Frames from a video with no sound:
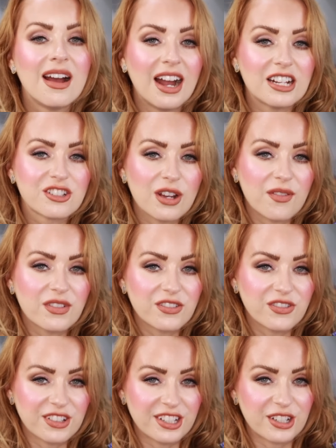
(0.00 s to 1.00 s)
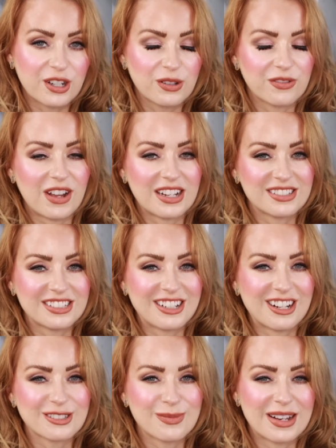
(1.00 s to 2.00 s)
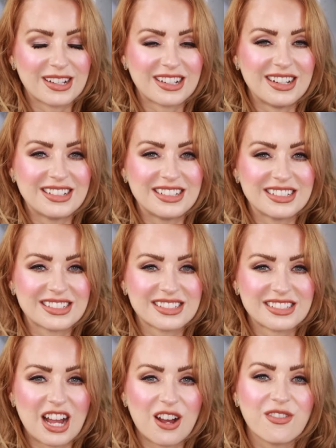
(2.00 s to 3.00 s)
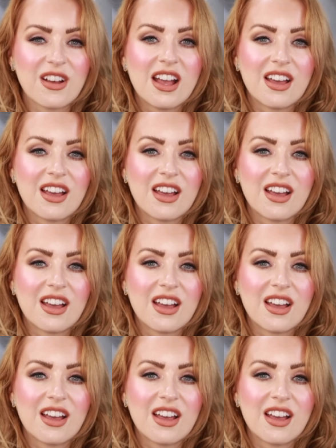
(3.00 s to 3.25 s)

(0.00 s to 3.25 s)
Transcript: I do have an affiliate code of Fantasy Cosmetica, and it is Steff.